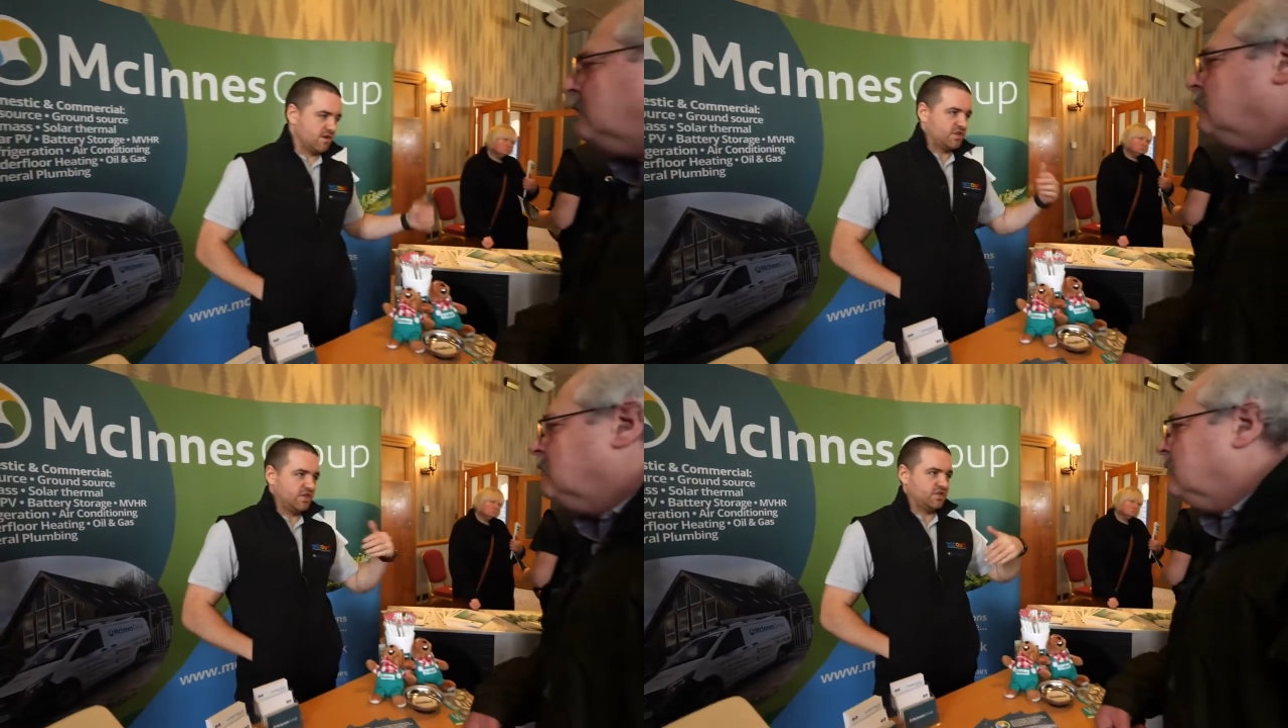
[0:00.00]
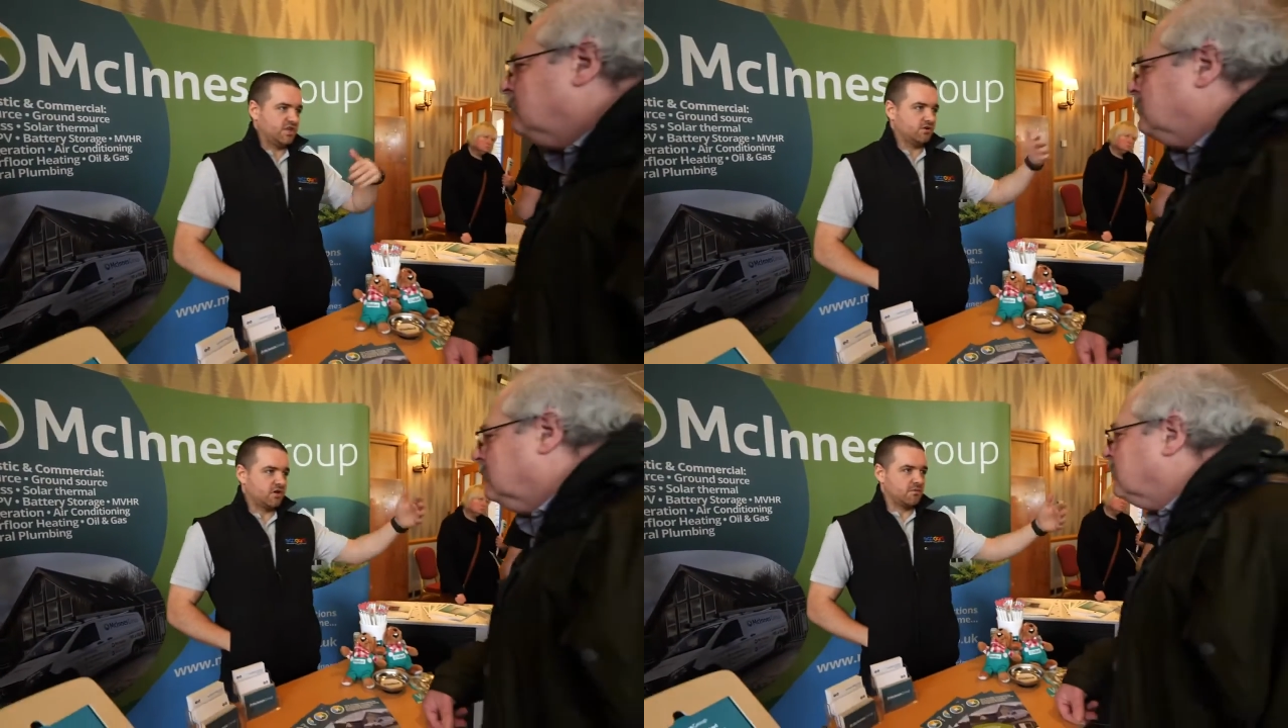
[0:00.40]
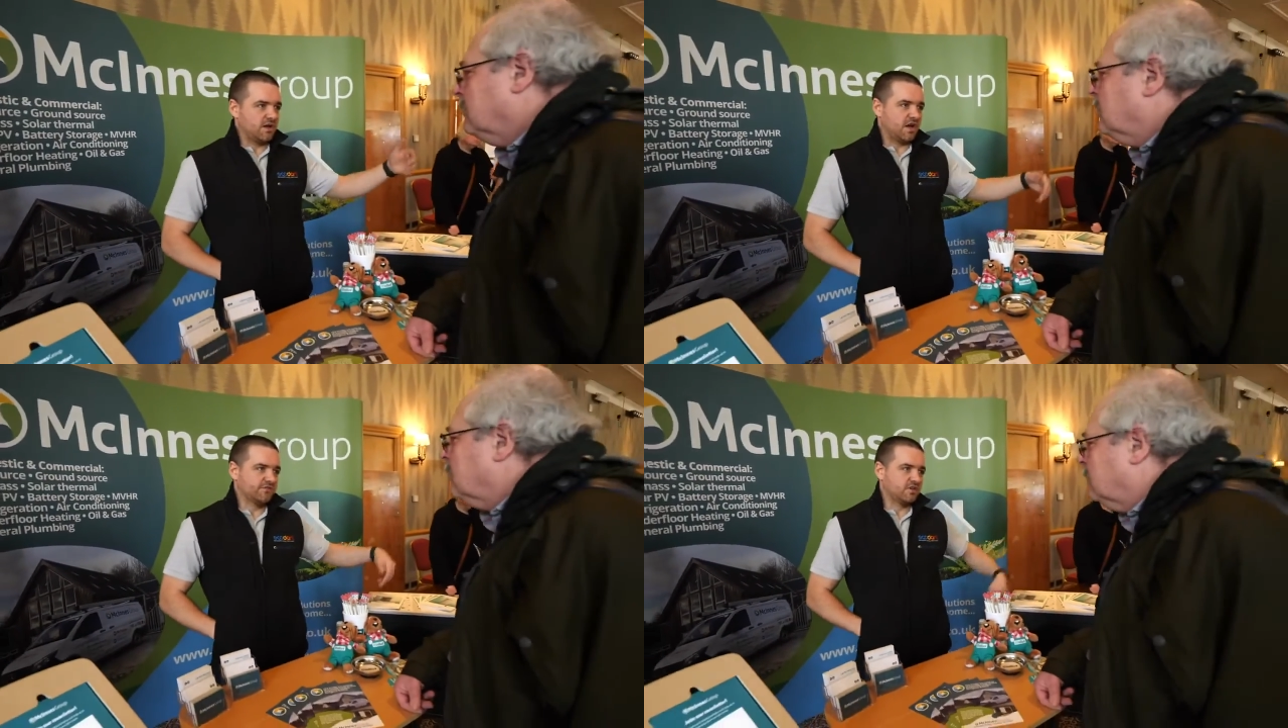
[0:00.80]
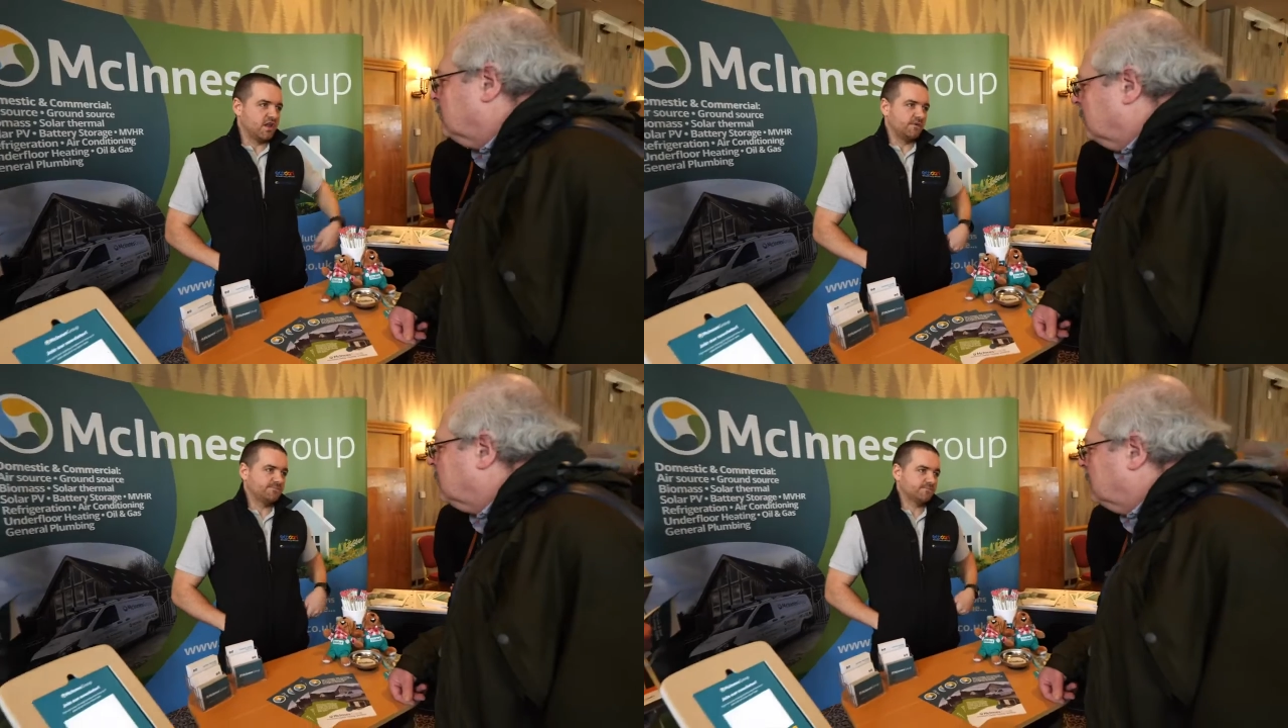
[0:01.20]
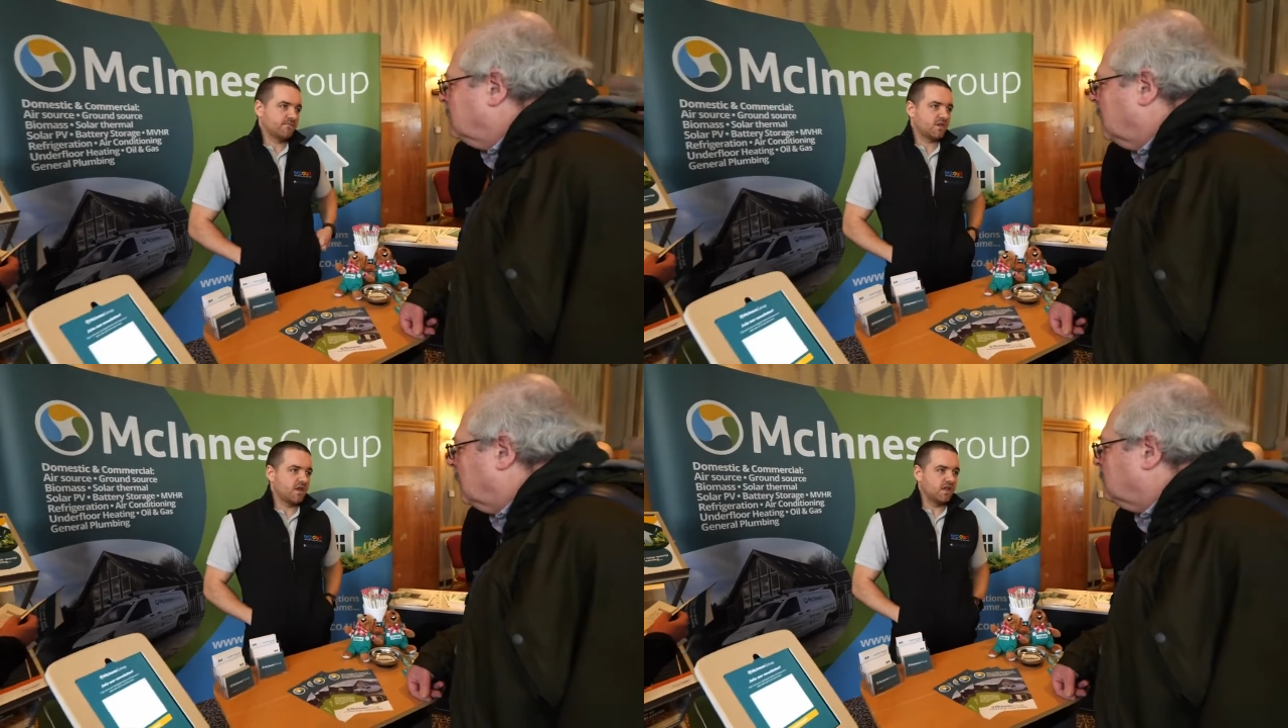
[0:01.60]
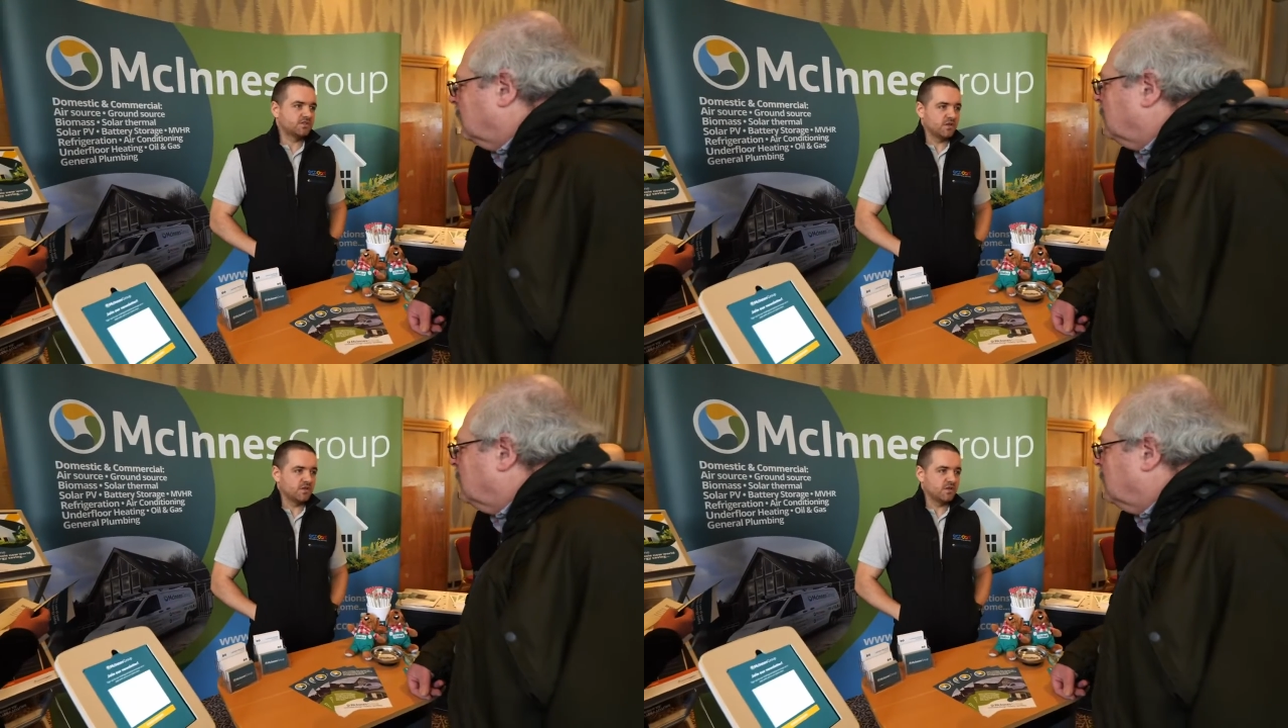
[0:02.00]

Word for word: from Inverness to Wick, Isle